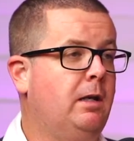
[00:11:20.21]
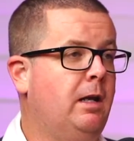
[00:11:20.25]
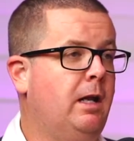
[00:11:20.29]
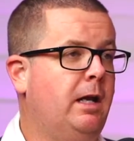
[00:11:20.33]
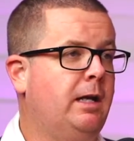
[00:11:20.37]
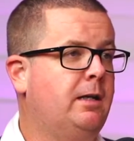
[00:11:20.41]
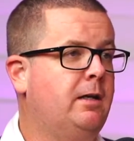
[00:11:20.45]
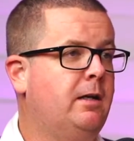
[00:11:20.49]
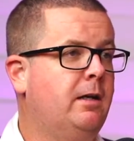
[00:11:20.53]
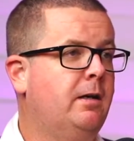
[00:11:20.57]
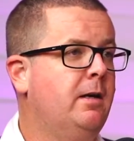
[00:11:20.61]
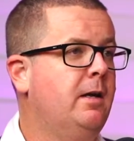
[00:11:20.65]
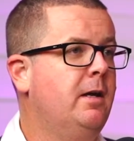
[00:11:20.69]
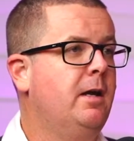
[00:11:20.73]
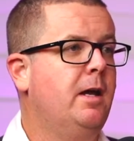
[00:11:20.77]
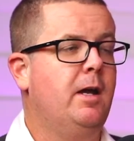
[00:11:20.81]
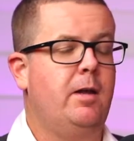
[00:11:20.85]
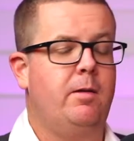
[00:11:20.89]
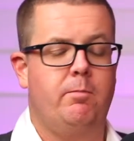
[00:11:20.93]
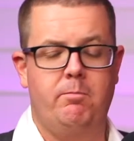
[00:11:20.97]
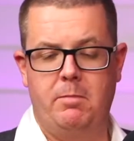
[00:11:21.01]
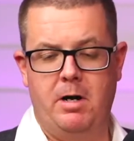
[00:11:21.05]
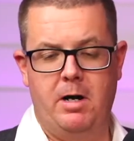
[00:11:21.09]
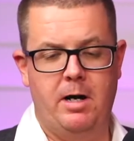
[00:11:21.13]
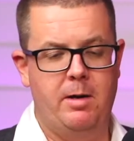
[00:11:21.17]
Like
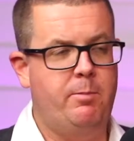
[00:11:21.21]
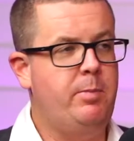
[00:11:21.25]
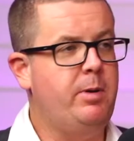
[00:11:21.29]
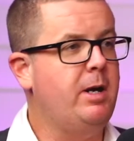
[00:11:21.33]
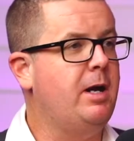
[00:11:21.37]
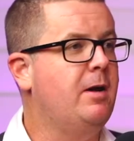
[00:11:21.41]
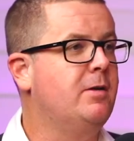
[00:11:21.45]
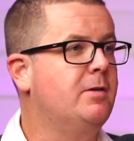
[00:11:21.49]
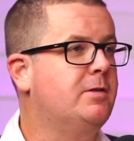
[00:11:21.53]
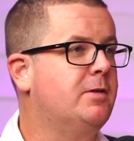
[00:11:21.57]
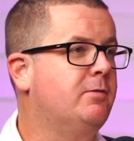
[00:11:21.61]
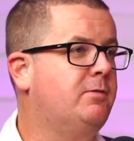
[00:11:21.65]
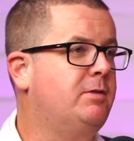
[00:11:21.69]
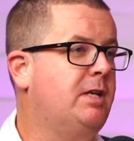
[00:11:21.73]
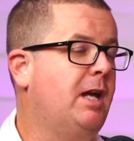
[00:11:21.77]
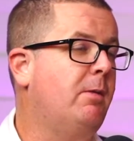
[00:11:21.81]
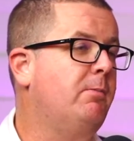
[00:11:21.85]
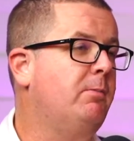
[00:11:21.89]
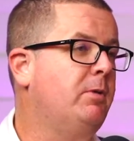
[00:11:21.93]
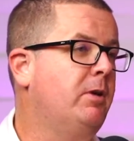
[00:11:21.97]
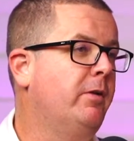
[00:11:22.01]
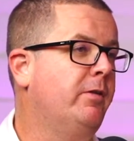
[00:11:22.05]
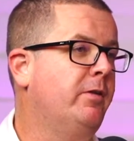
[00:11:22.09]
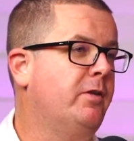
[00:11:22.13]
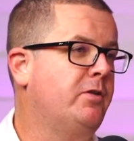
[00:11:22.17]
my parents have tapped
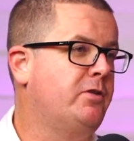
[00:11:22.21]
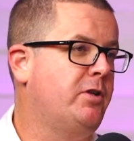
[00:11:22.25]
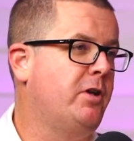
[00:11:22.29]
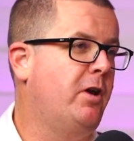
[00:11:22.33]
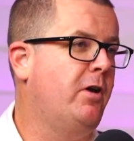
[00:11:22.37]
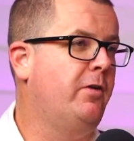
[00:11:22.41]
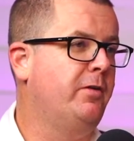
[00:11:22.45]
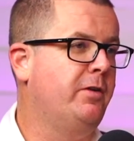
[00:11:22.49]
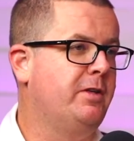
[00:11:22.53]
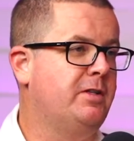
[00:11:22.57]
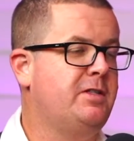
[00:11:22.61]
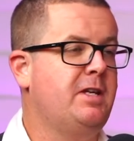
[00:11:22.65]
me on the shoulder